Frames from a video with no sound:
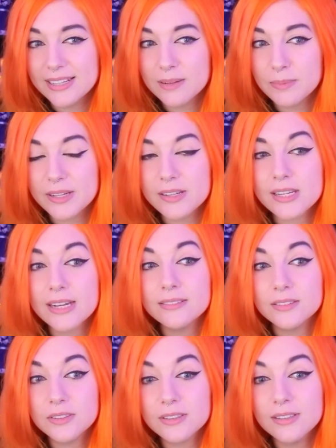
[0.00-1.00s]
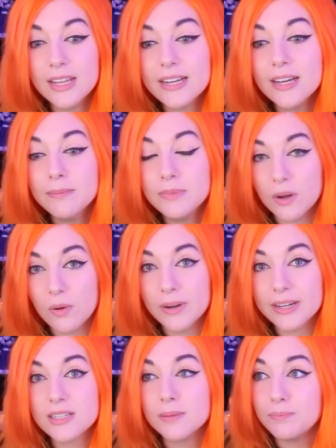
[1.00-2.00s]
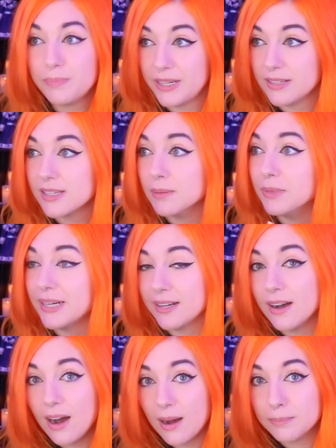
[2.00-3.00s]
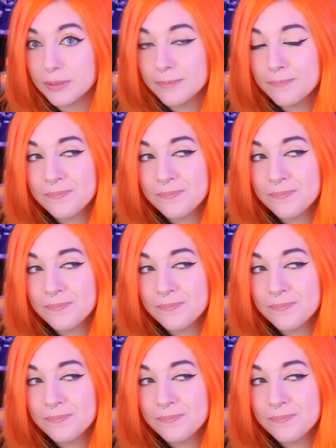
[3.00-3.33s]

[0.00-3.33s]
because I look like I'm going to beat somebody up.